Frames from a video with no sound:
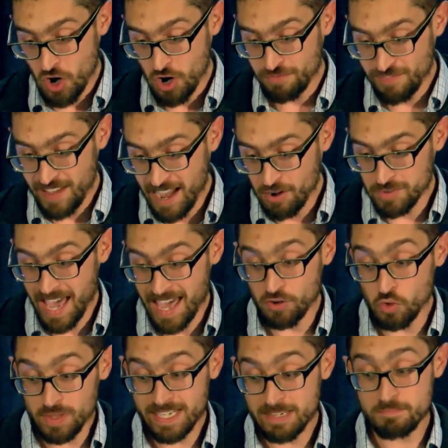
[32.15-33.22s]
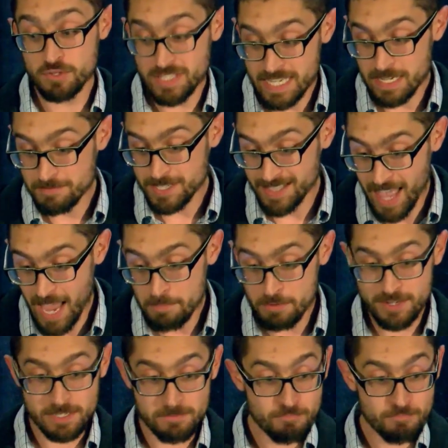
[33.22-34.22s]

are found not only in museums and libraries,